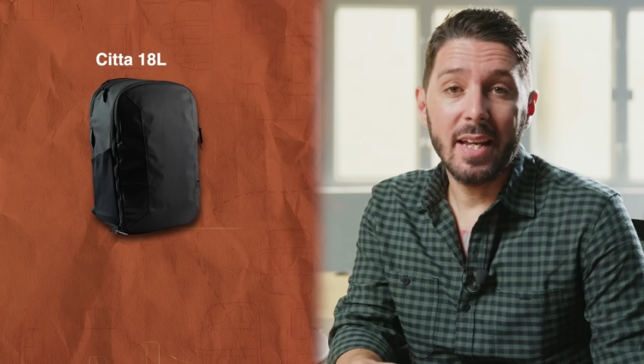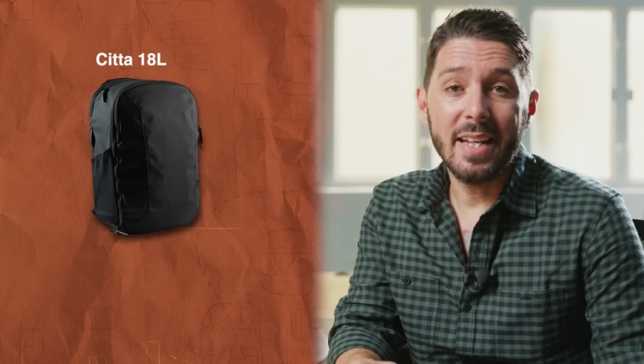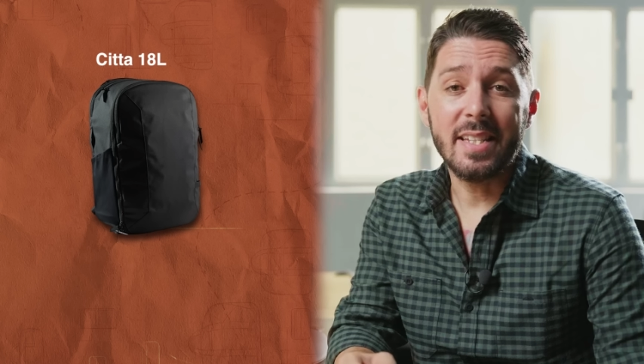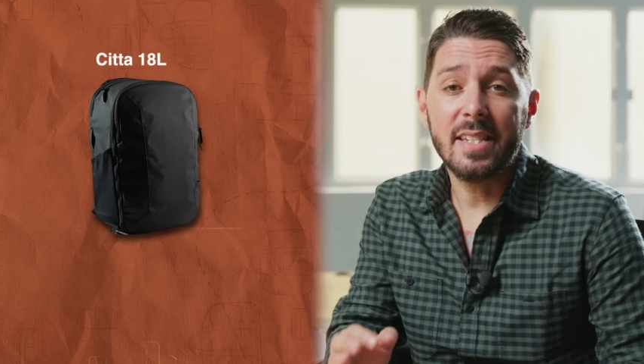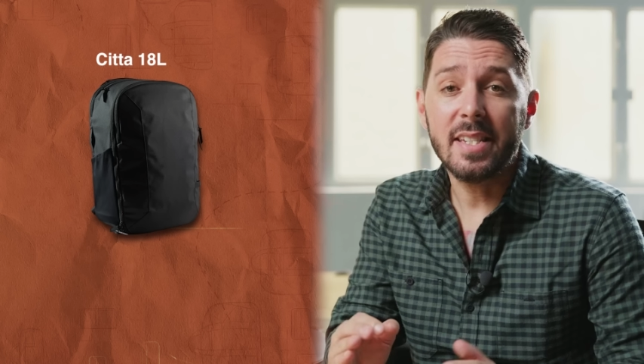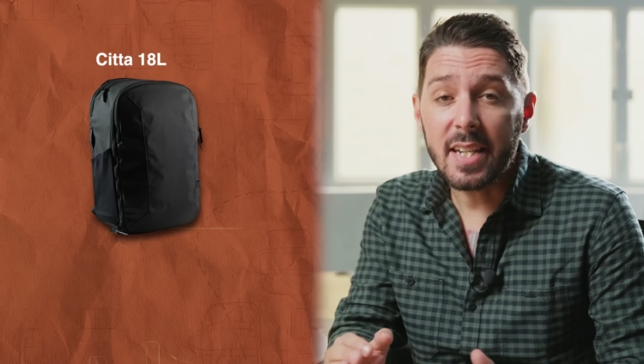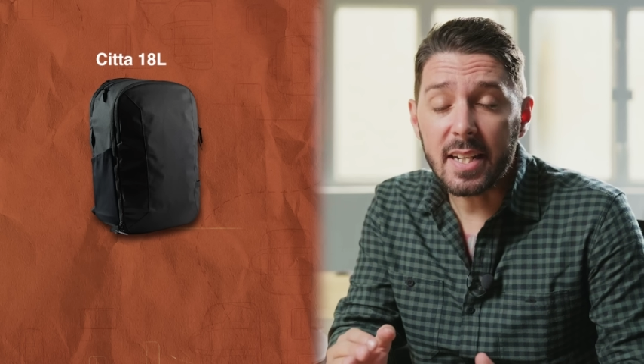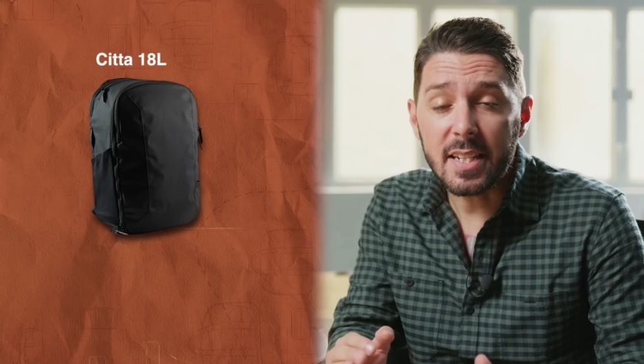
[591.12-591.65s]
it's
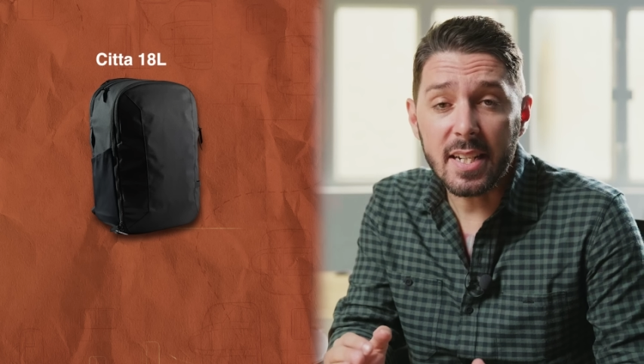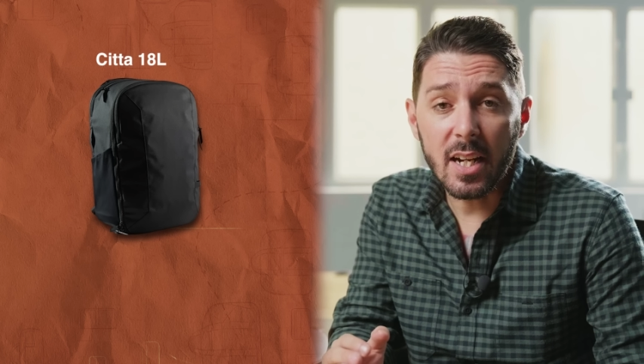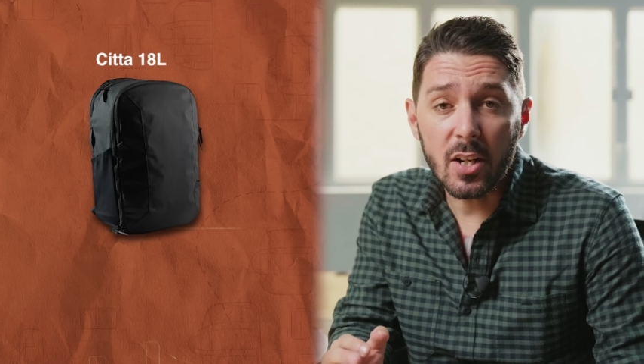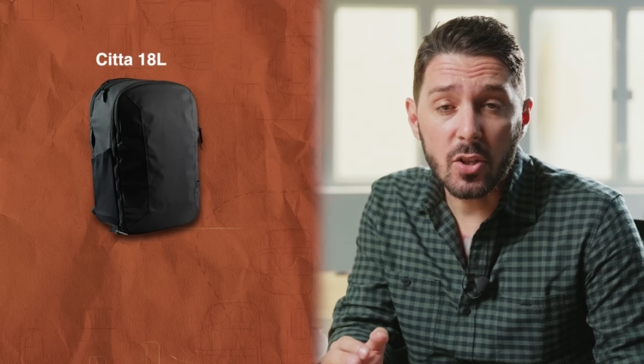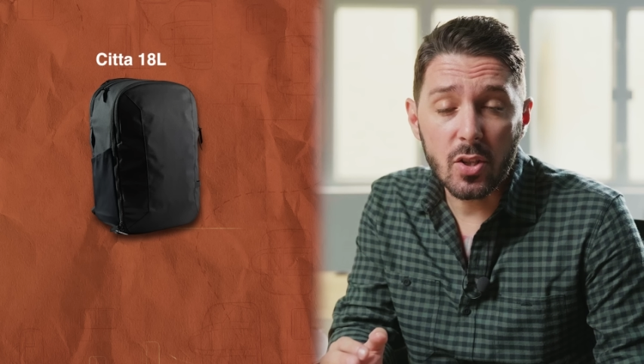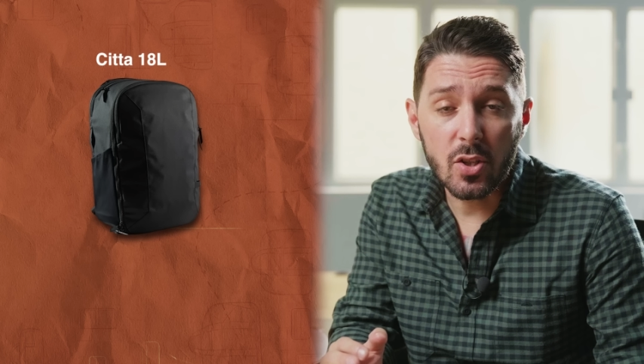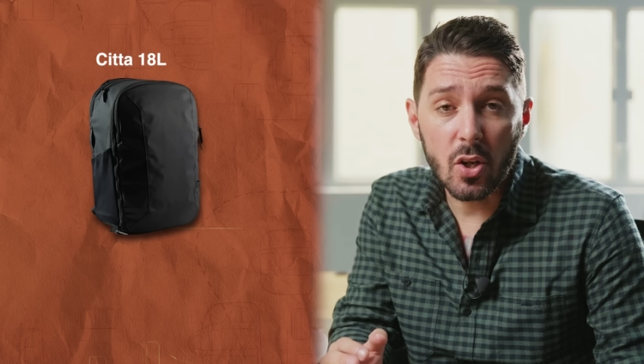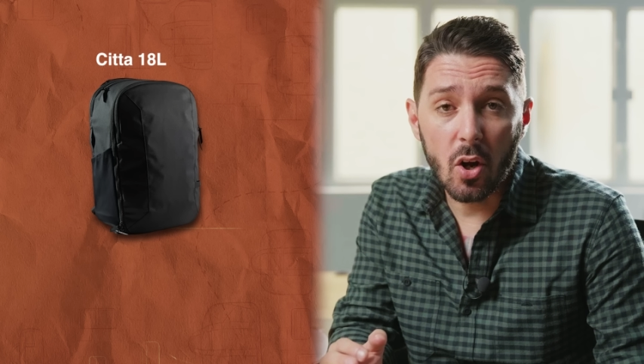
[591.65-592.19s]
16
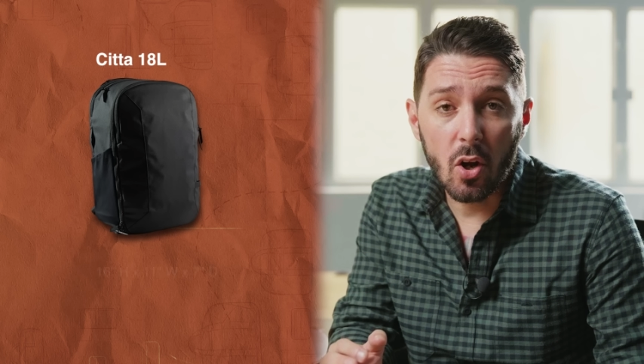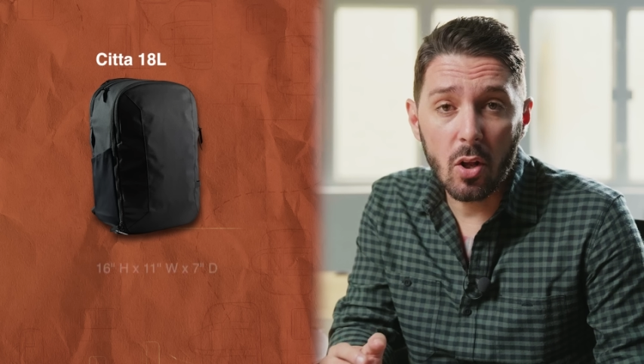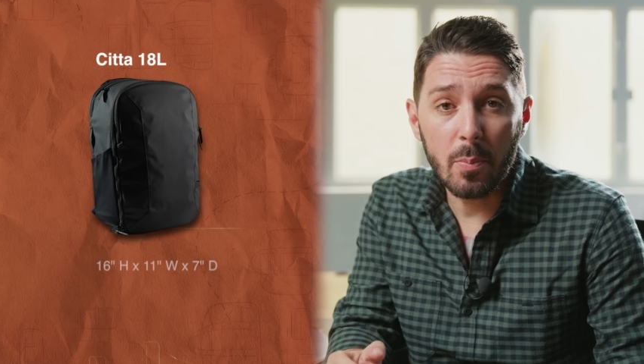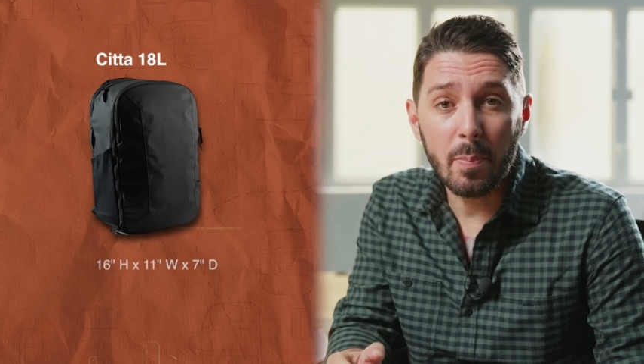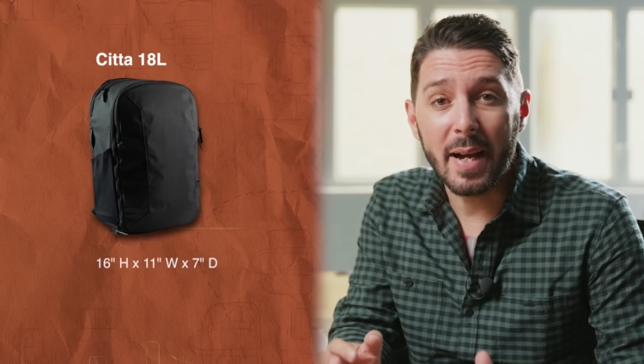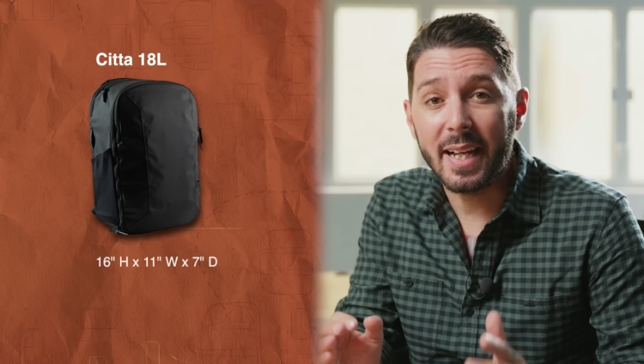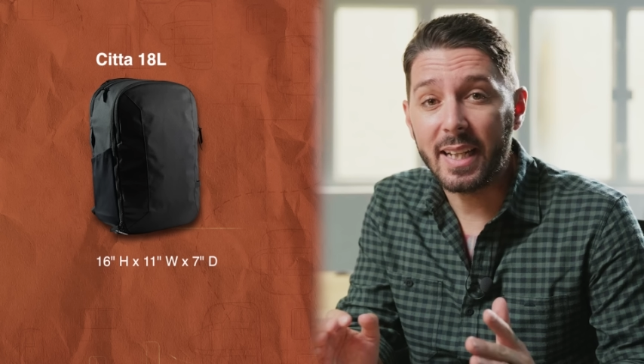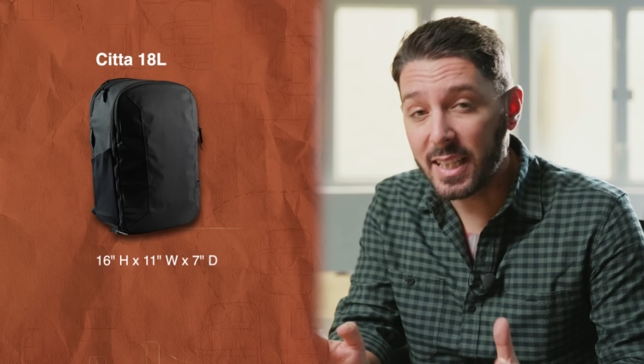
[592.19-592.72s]
inches tall
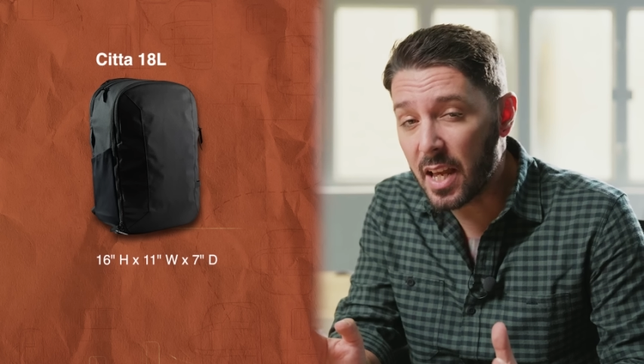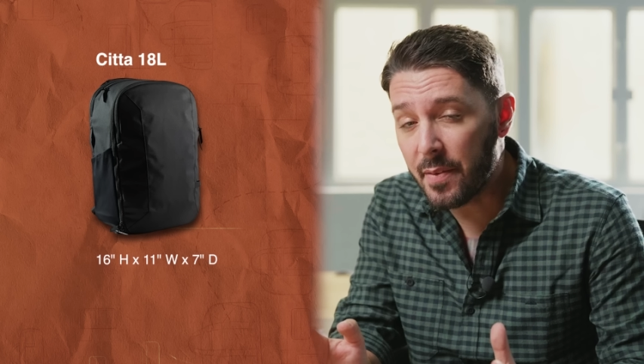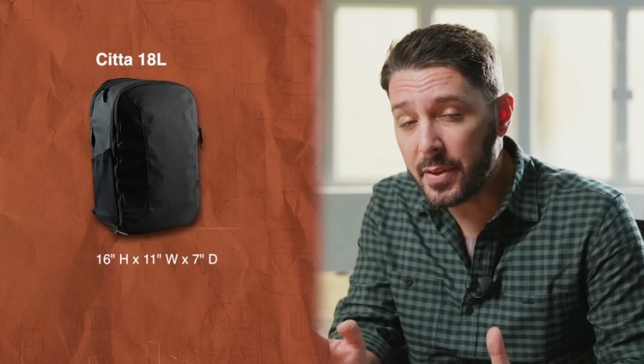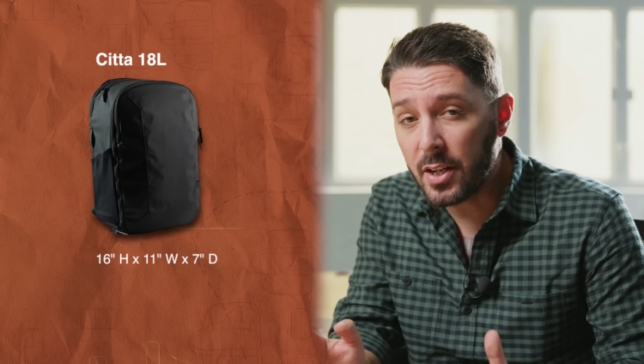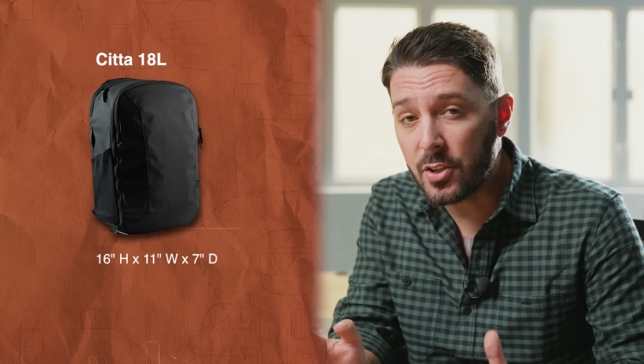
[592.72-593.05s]
by 11